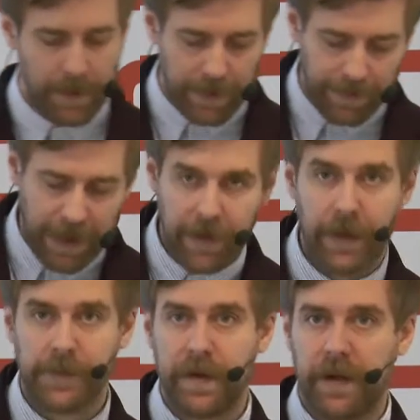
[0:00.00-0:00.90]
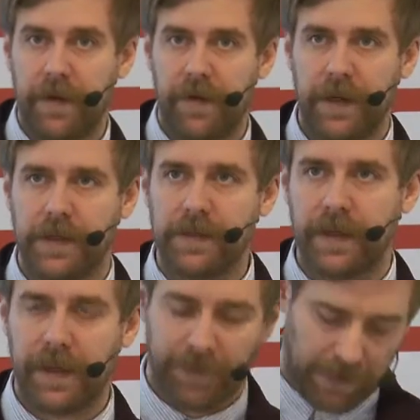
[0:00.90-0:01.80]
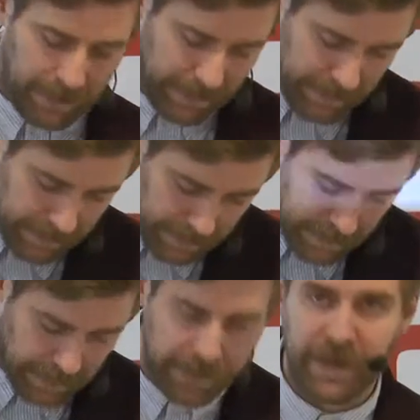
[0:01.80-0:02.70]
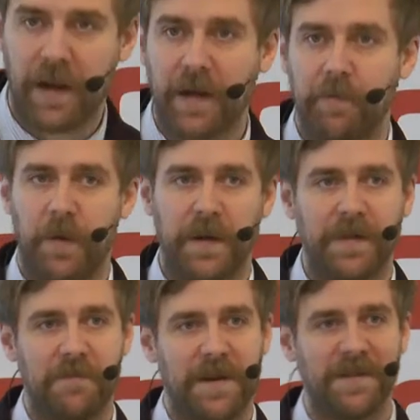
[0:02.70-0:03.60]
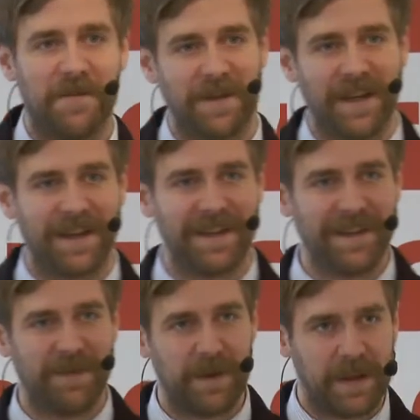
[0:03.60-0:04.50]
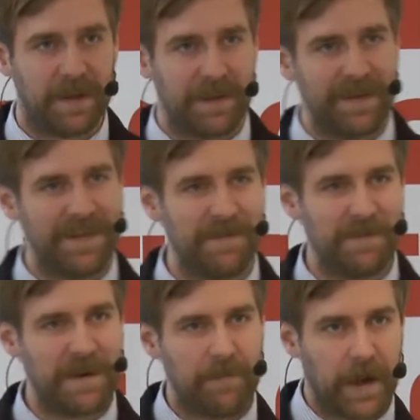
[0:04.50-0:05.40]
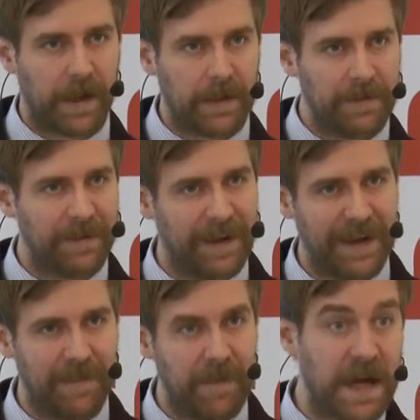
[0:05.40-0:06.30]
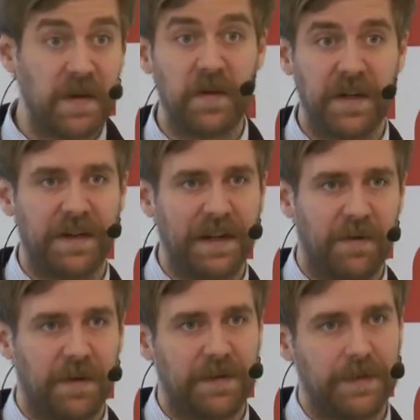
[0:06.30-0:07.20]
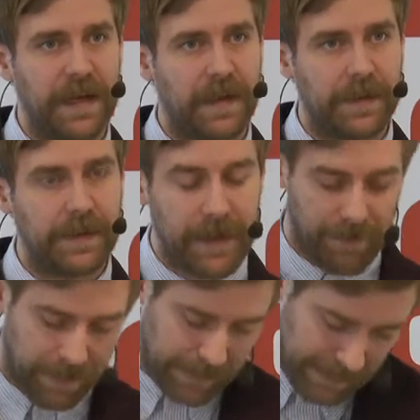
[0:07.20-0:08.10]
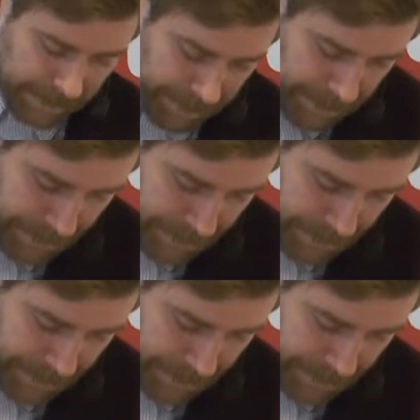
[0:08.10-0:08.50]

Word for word: And that has been a very significant uh, selling point when talking within my, uh, my union in order to take this seriously.